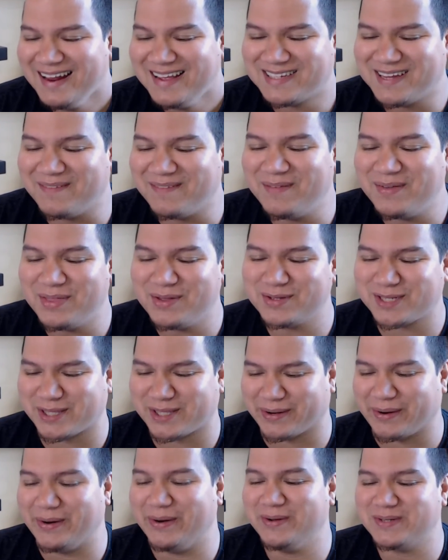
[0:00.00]
Some of those
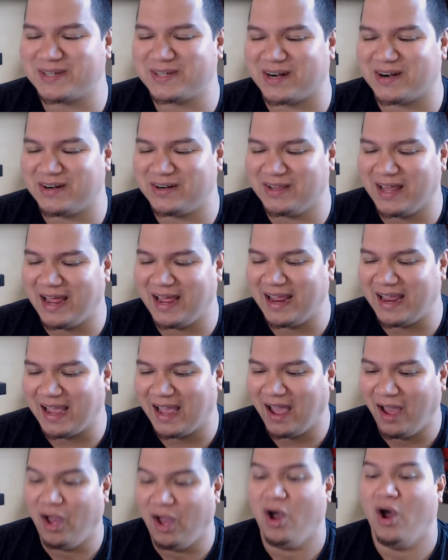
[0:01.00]
throws are like
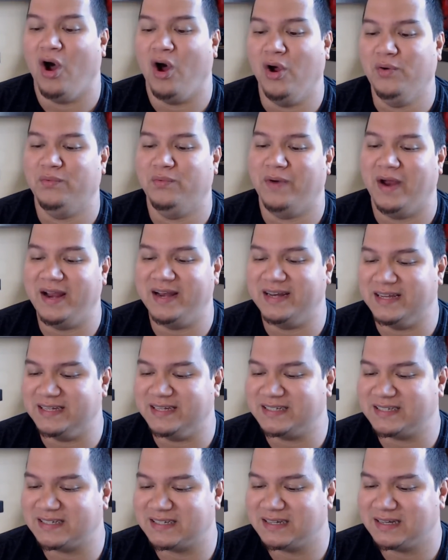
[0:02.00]

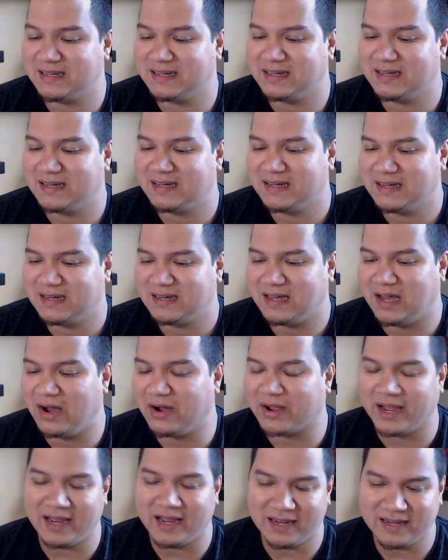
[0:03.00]
horrendous.
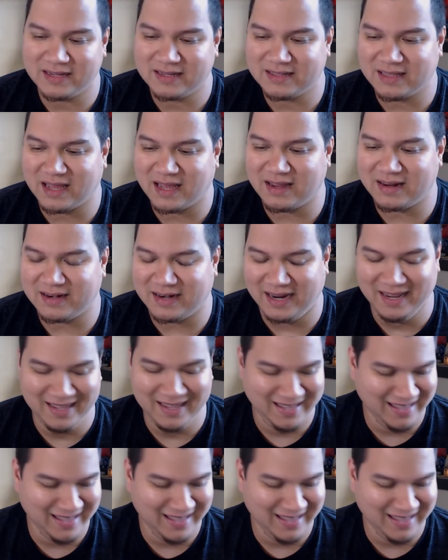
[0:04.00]
Okay, that's